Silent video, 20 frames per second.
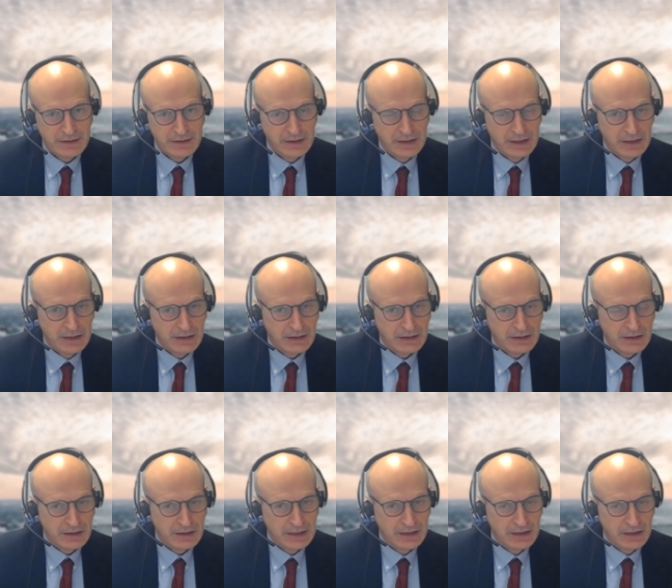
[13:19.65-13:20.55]
Uh,
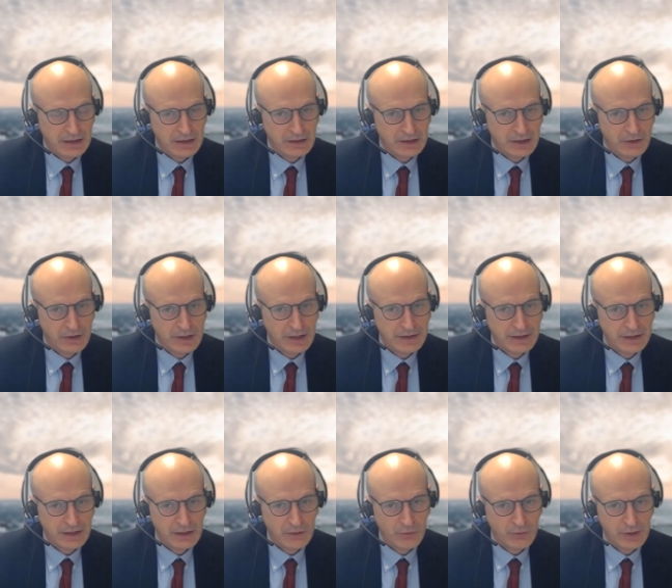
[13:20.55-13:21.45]
and the only
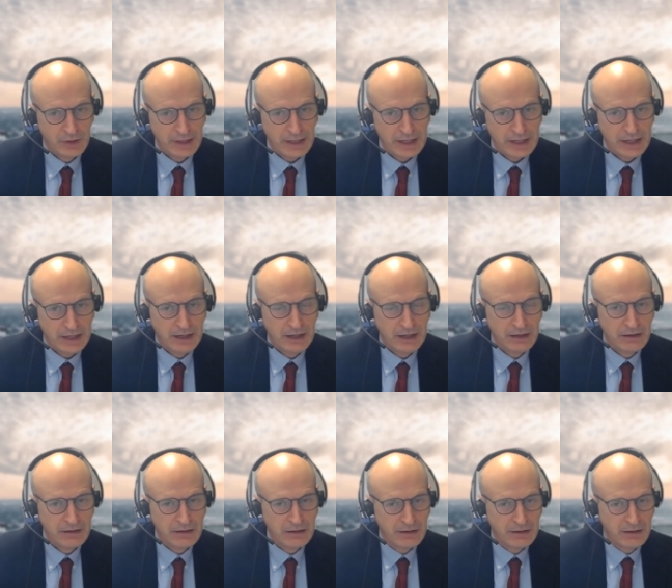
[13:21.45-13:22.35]
thing that I will add,
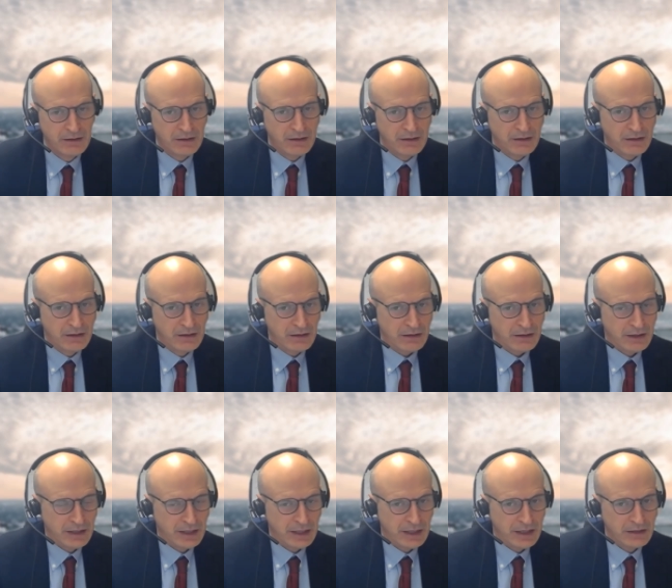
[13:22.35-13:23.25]

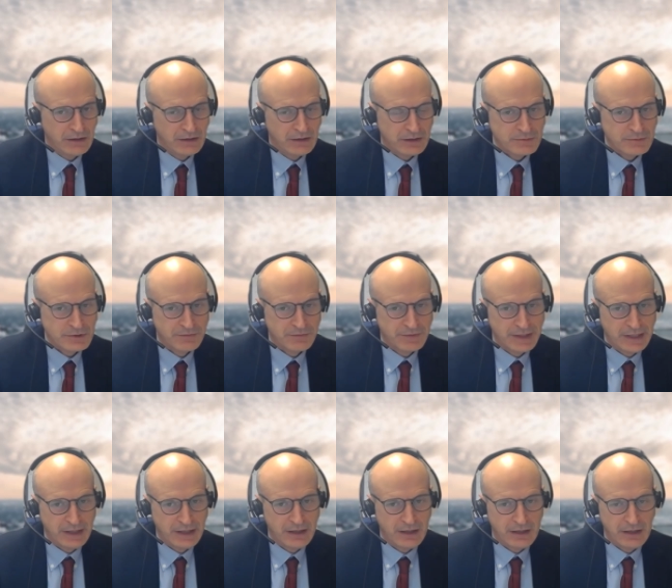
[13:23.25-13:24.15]
uh, in terms of
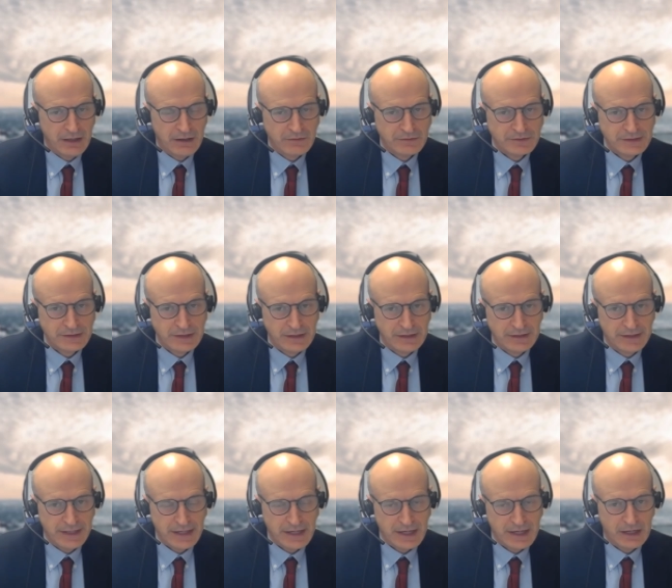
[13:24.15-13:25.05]
the of
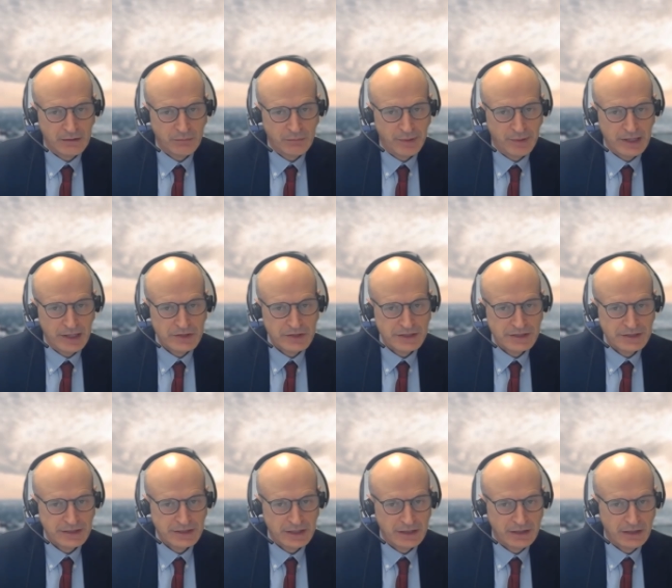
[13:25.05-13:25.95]
the young
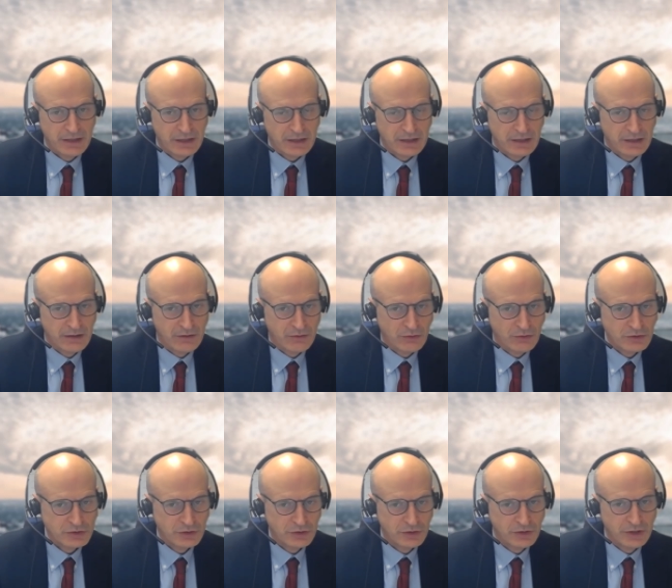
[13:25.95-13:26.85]
patients and and
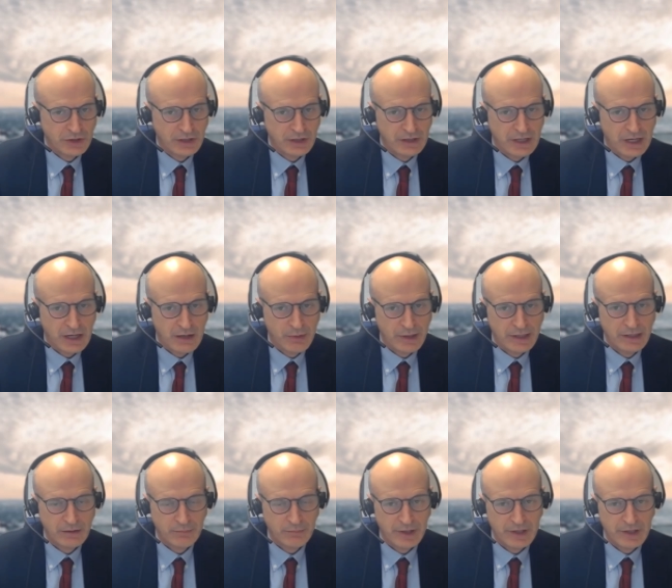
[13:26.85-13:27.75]
also on the
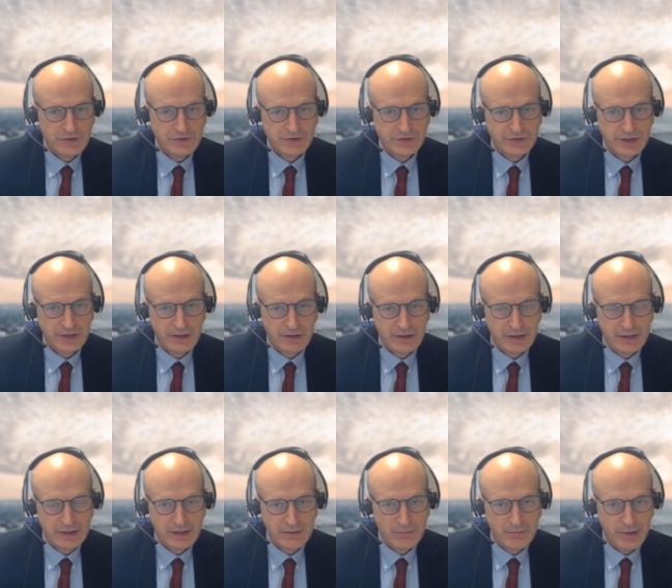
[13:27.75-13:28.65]
diabetic patients, the
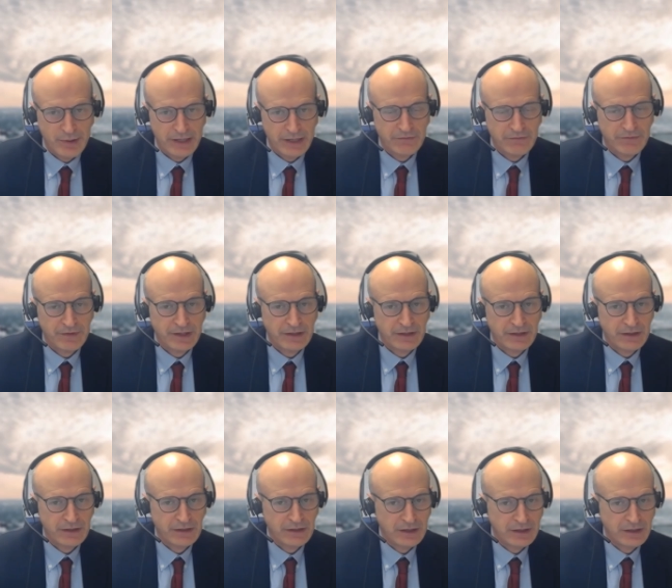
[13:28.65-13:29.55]
the benefit,
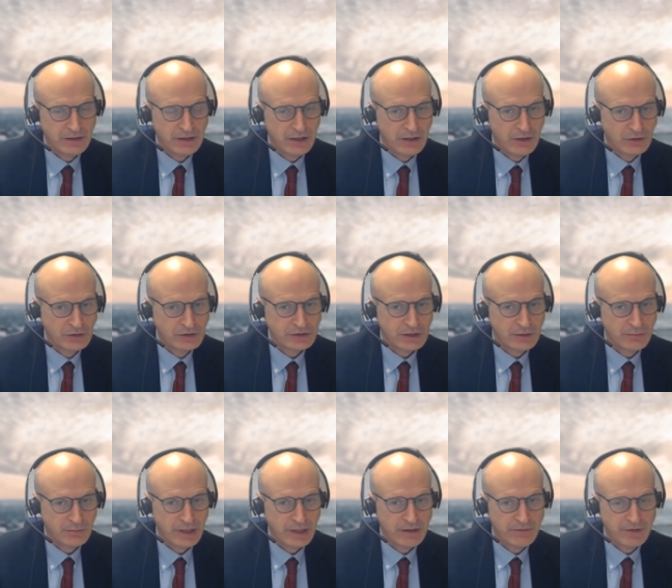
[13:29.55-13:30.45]
the the long
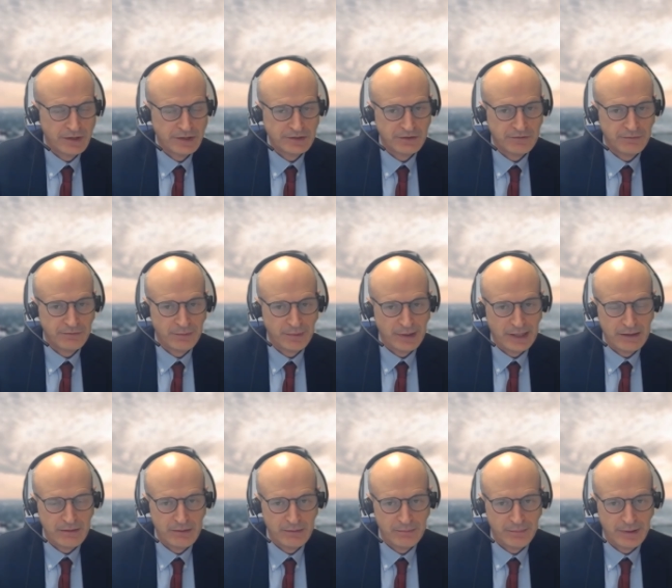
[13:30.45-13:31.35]
term benefits of
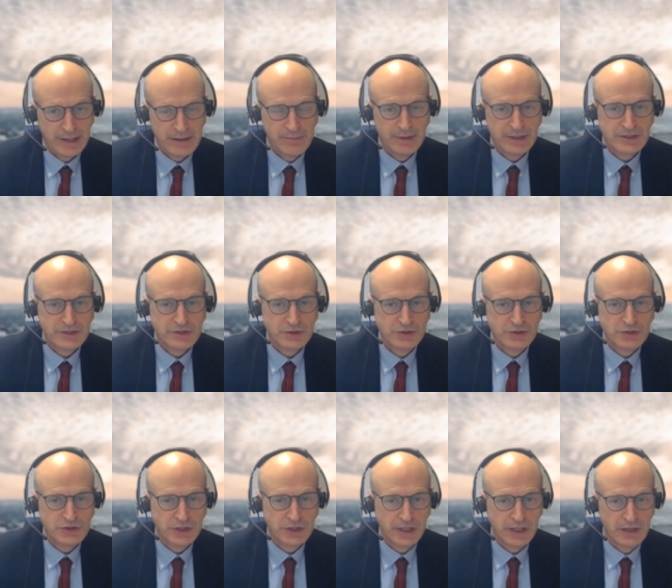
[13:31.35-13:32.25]
by, bypass
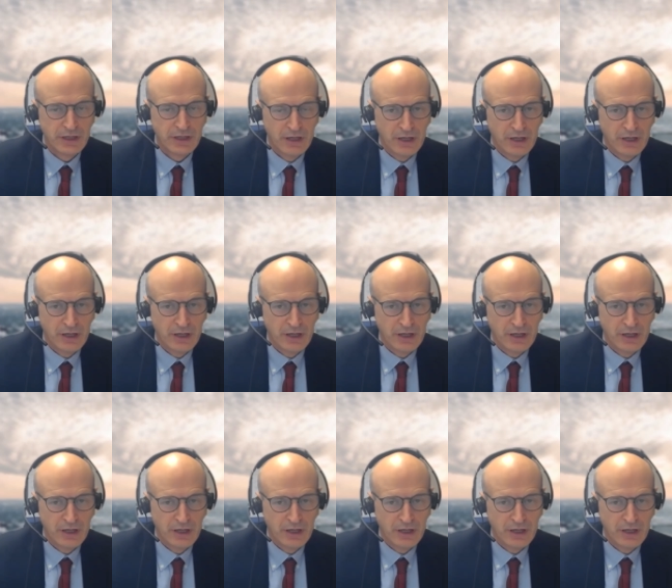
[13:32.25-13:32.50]
surgery